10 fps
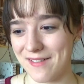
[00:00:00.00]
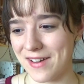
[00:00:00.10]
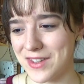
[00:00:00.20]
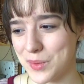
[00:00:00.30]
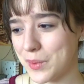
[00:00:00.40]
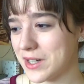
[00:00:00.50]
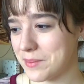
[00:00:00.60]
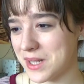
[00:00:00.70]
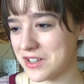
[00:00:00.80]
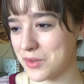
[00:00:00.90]
I've had this weird
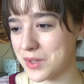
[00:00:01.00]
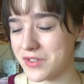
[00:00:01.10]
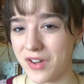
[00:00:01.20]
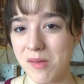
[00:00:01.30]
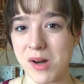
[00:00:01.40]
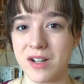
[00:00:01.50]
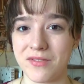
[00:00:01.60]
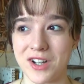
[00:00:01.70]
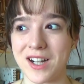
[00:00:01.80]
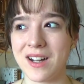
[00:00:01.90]
obsession with Svalbard
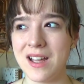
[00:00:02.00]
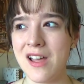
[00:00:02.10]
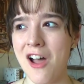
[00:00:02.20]
for